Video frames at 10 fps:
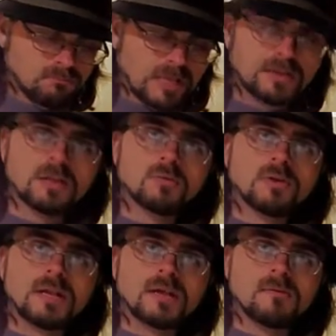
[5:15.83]
Like this
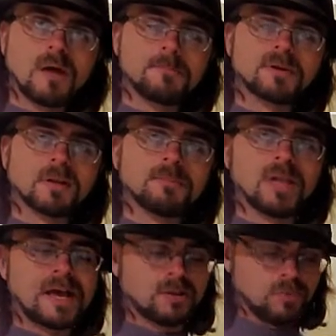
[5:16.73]
one I picked up
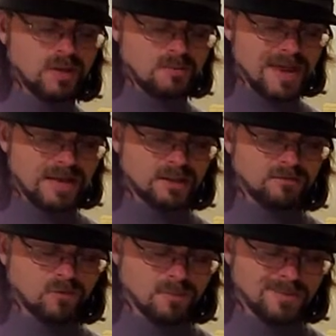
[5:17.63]
last week at Maxi
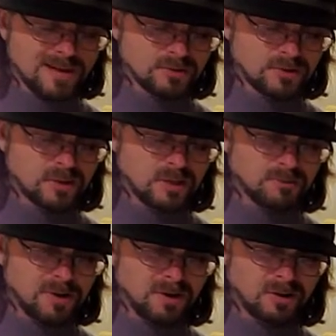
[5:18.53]
for about
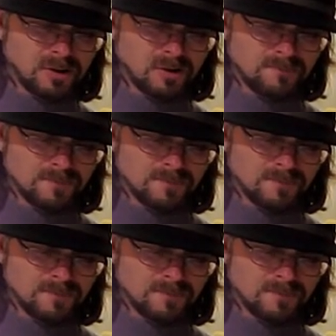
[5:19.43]
$6,